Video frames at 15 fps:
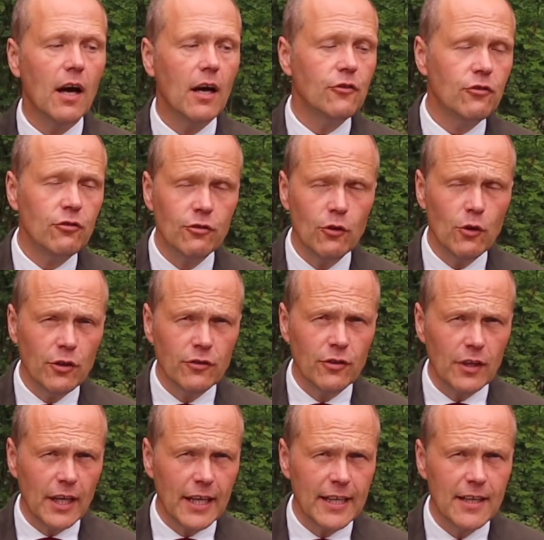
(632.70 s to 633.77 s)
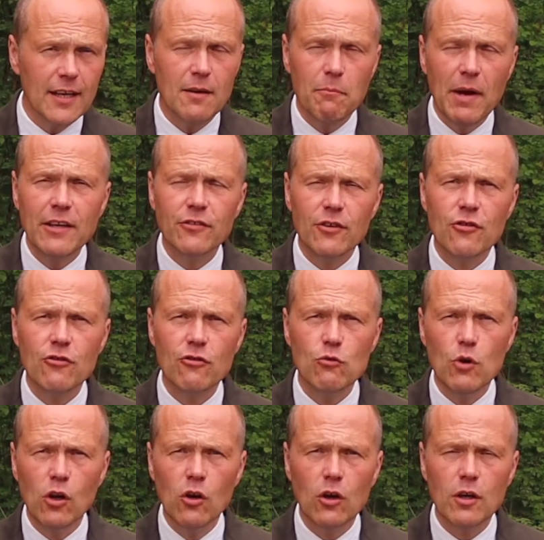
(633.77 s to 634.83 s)
Certainly makes a
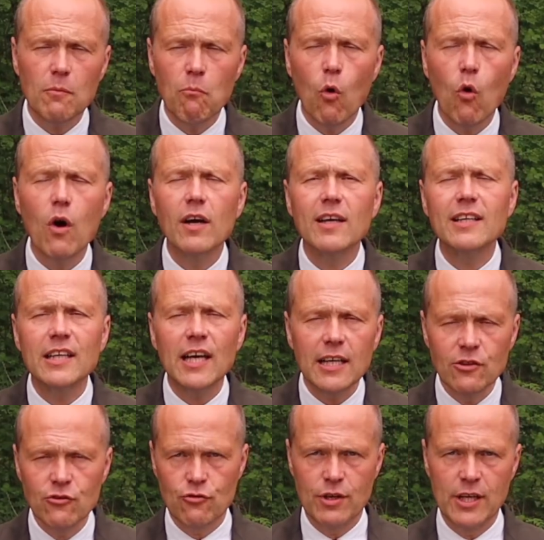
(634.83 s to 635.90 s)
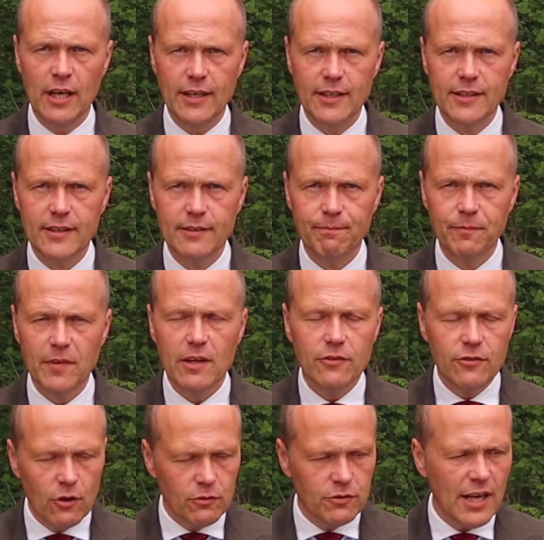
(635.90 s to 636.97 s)
shoe look more country-like.
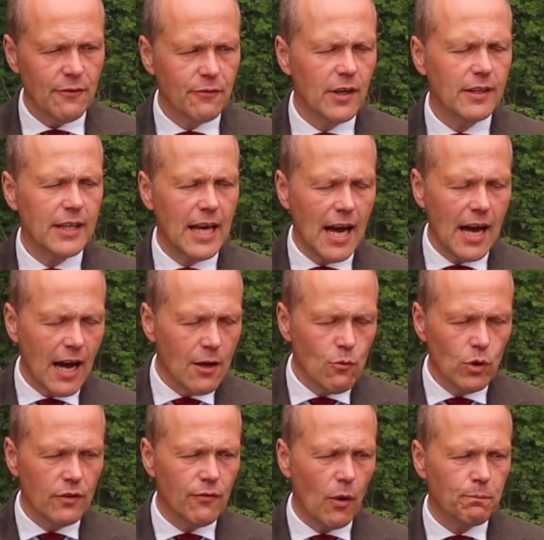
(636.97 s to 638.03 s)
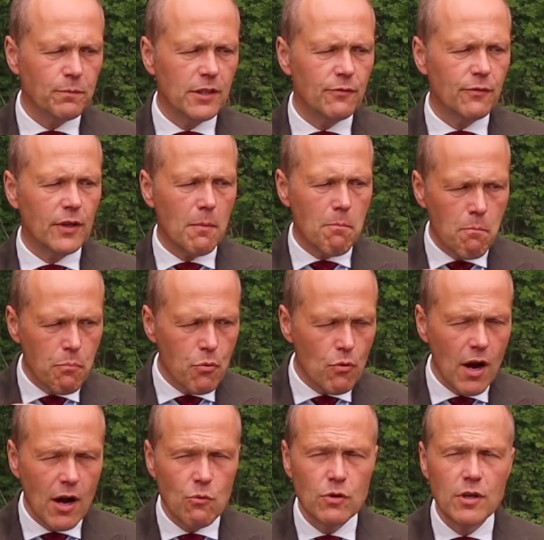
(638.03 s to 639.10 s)
So definitely, I would have opted for a
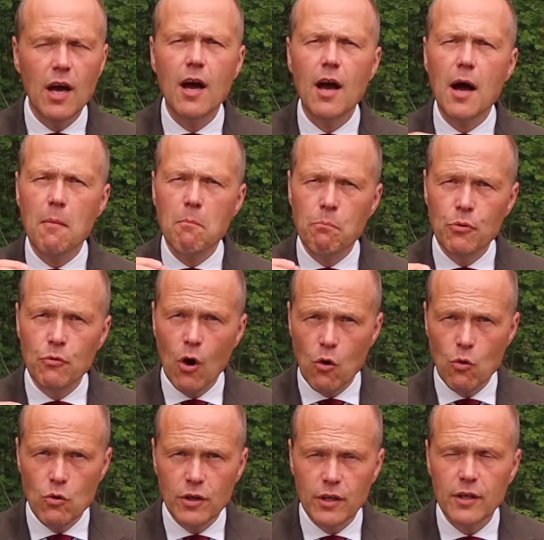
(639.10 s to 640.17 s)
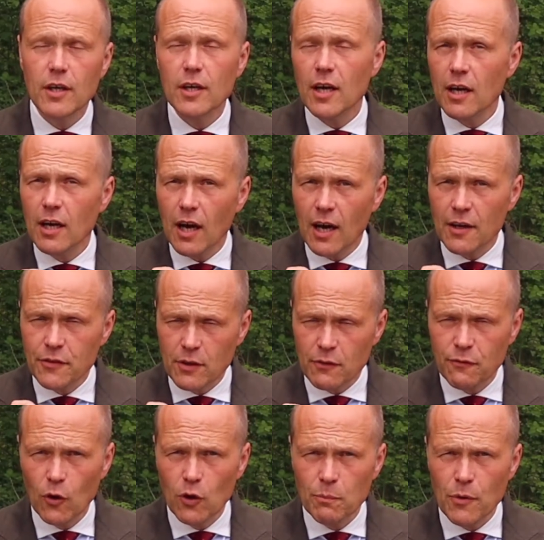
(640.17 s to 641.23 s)
brown brogue, either a
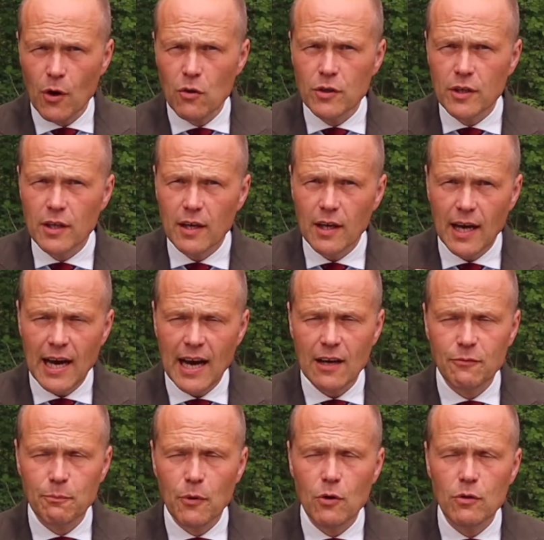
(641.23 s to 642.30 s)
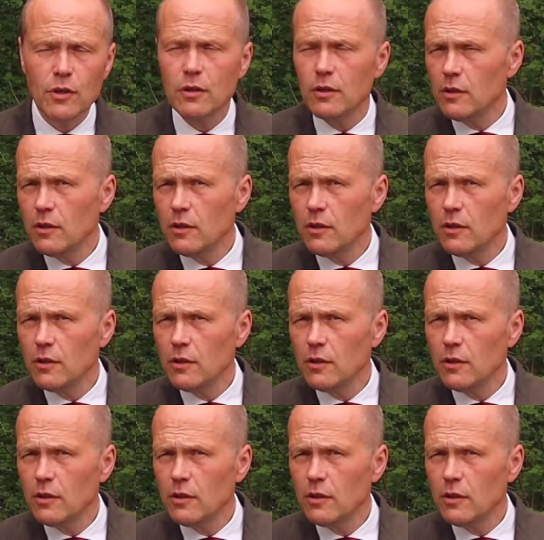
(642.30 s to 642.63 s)
full brogue a half brogue,